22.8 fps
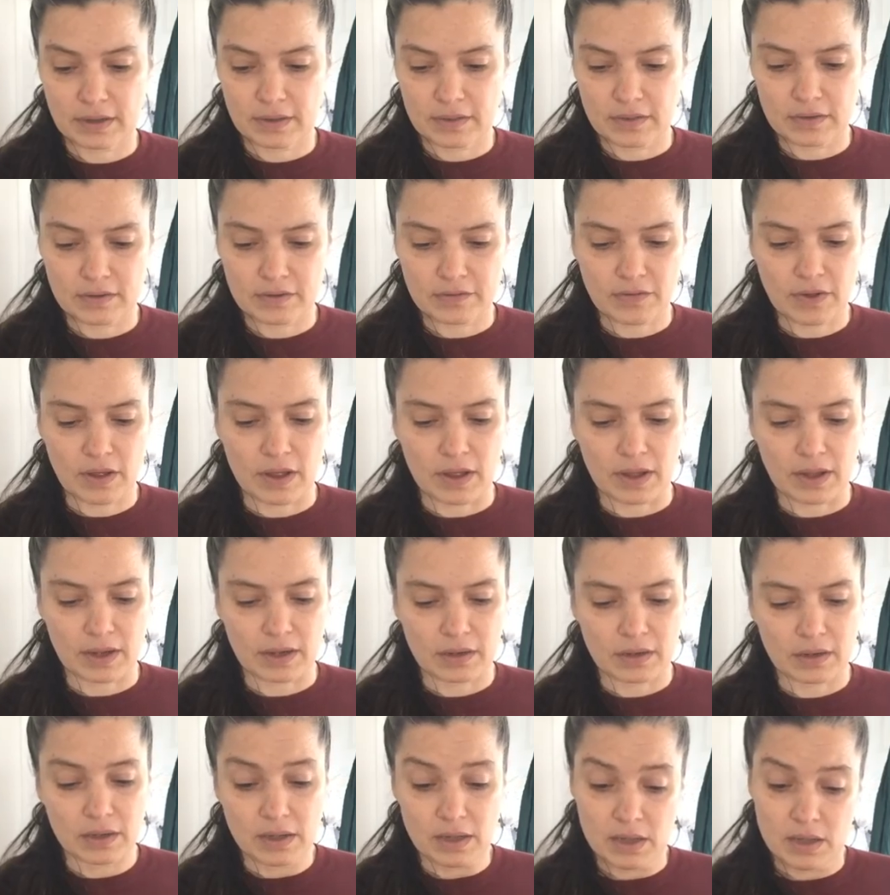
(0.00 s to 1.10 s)
in the
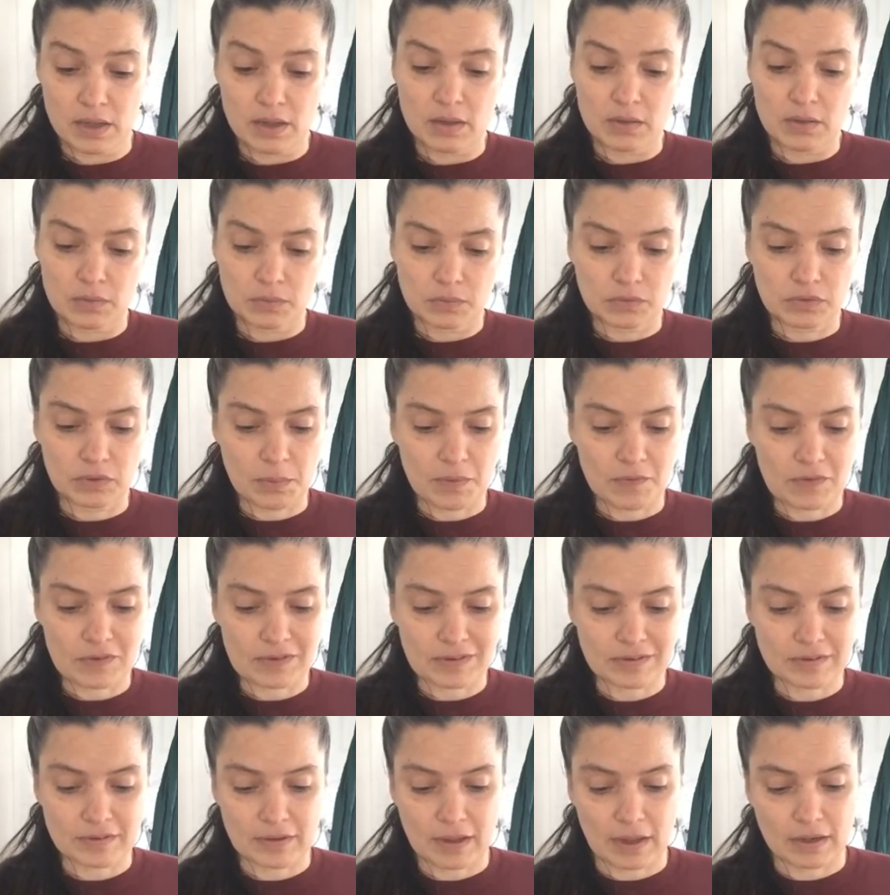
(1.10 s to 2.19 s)
divine, some of
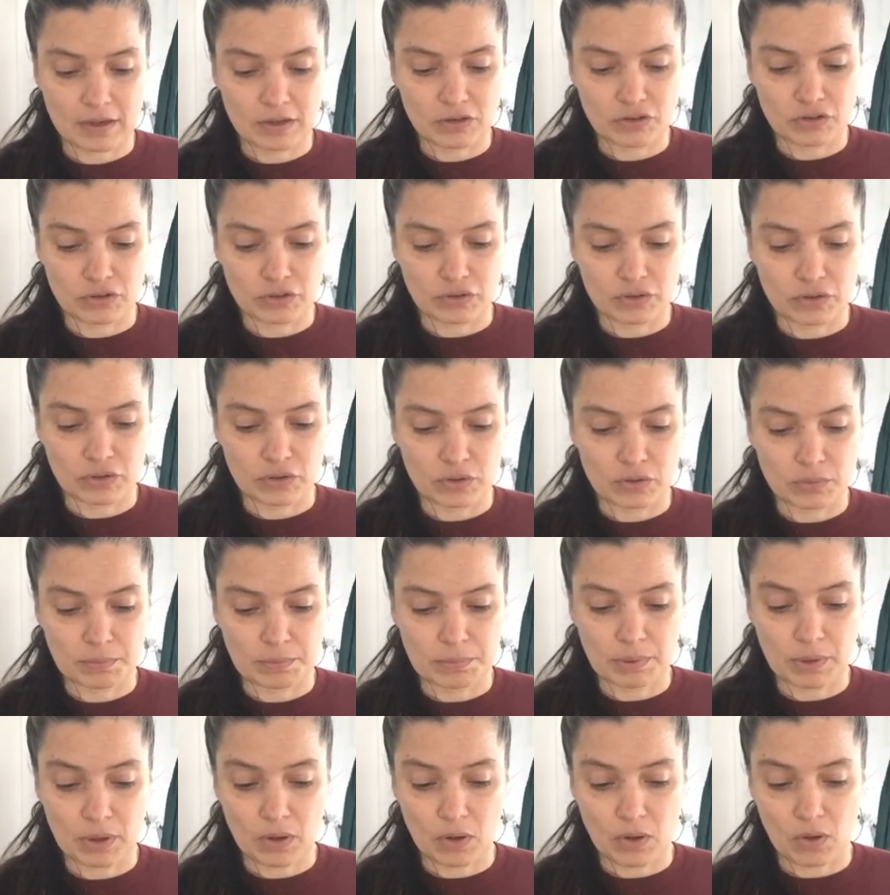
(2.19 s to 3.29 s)
us tend to
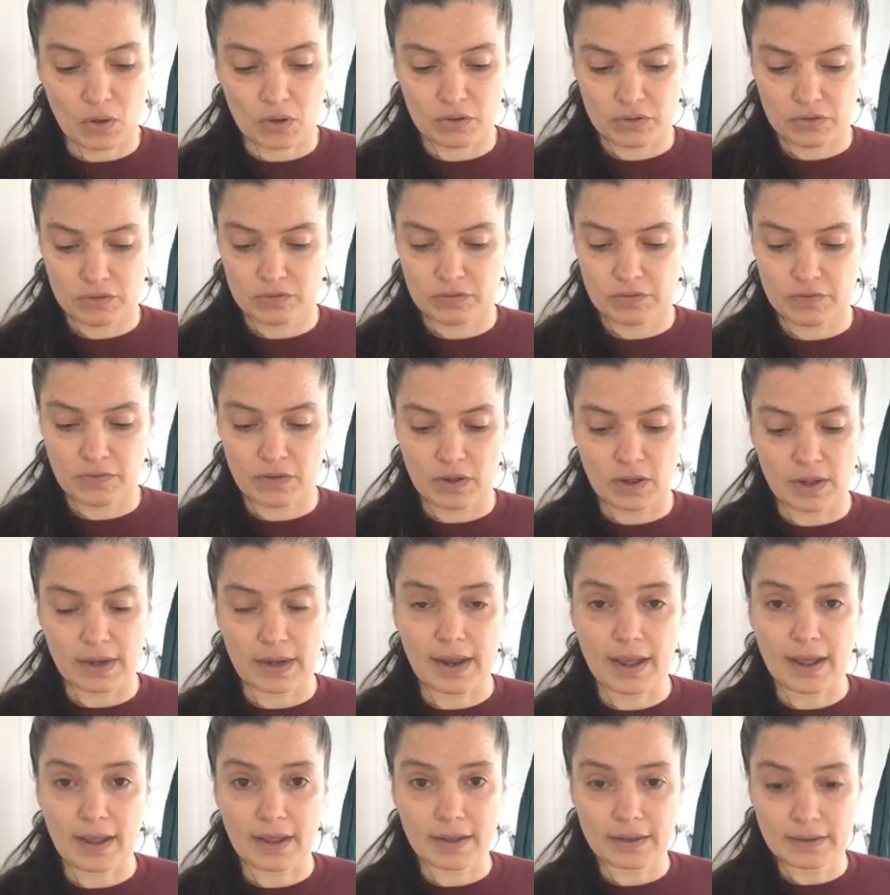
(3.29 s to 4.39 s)
block the divine
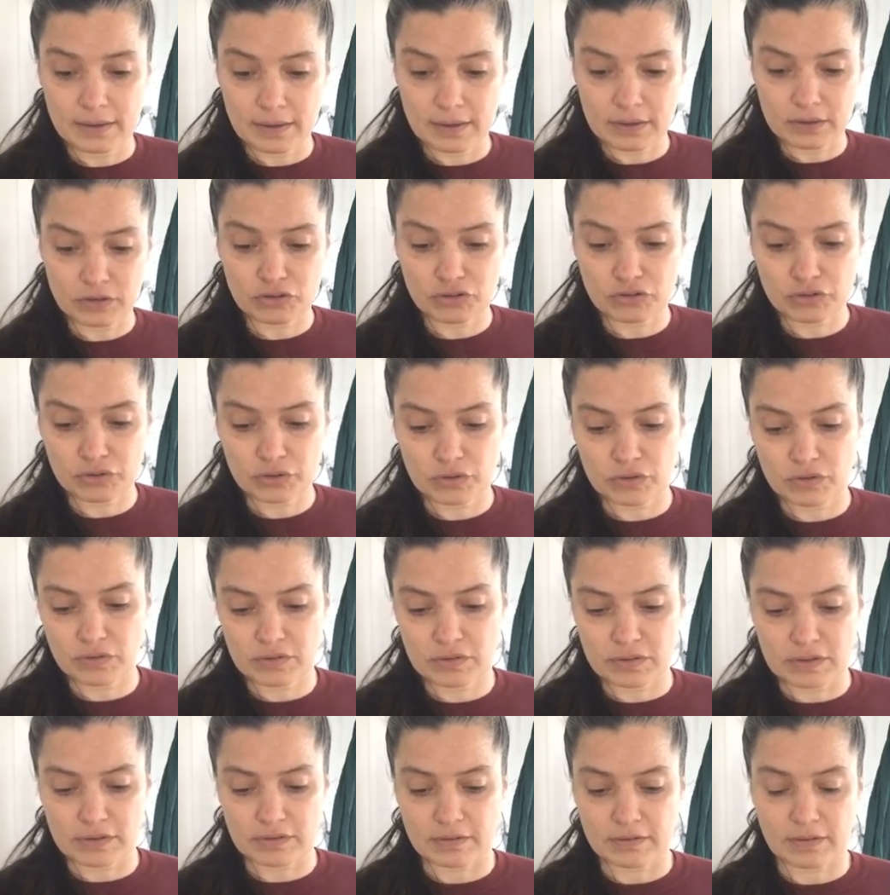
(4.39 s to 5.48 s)
aid and choose
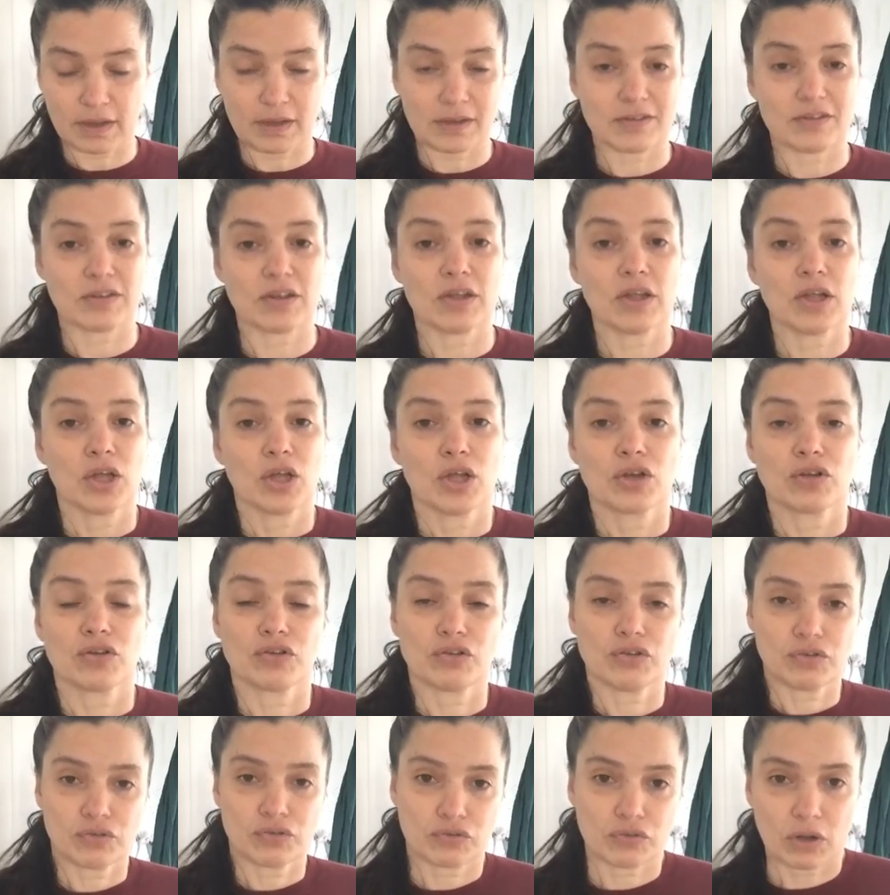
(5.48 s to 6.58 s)
instead to
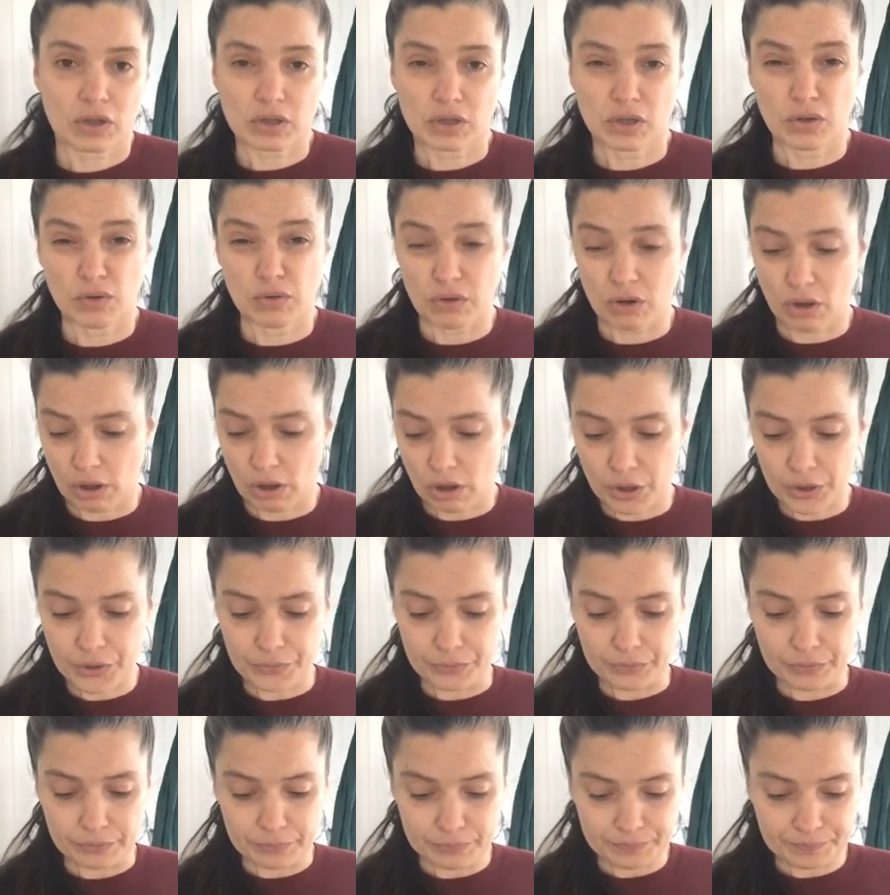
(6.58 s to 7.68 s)
struggle on our
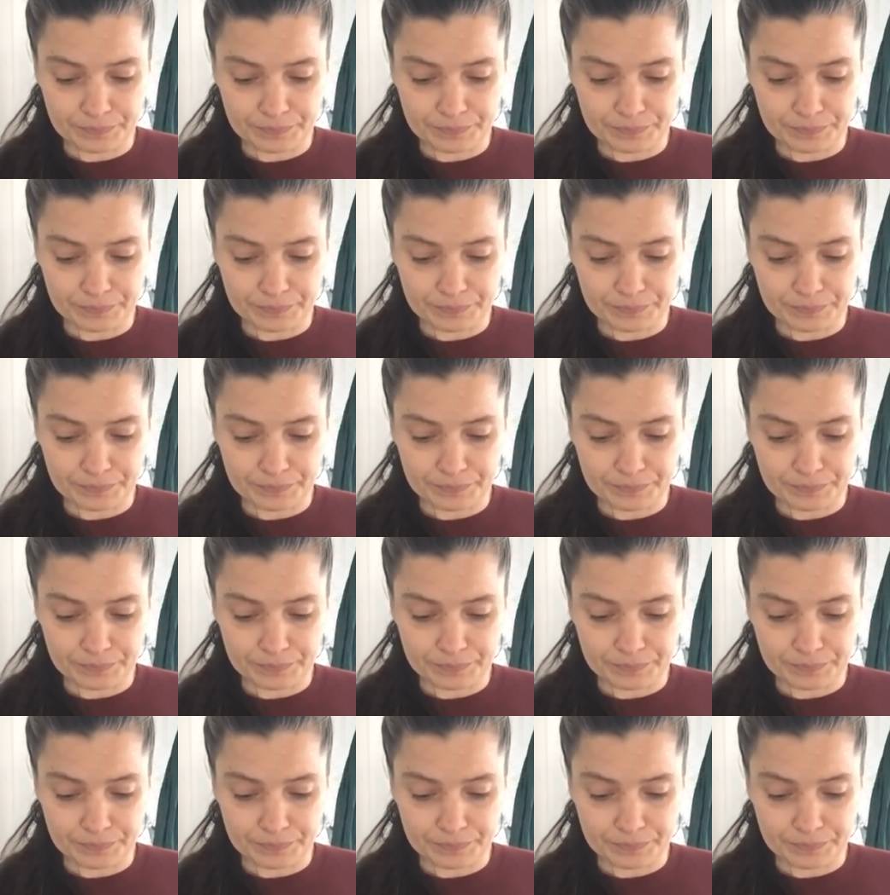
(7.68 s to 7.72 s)
own.